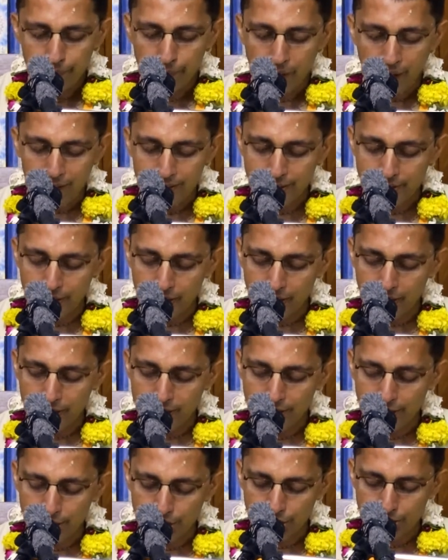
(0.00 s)
Asanga
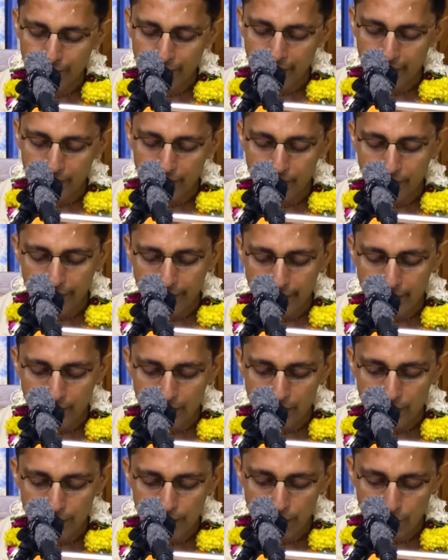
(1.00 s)
shastrena
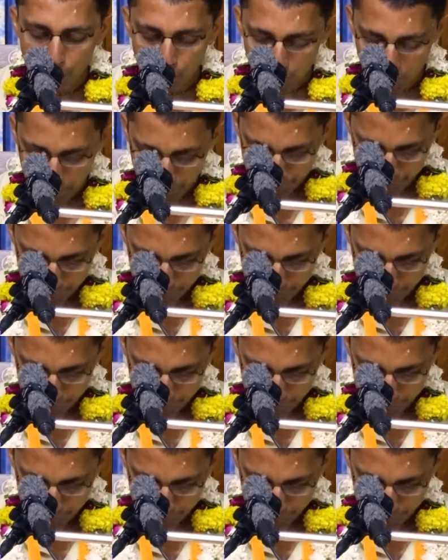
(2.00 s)
dridhena chitva.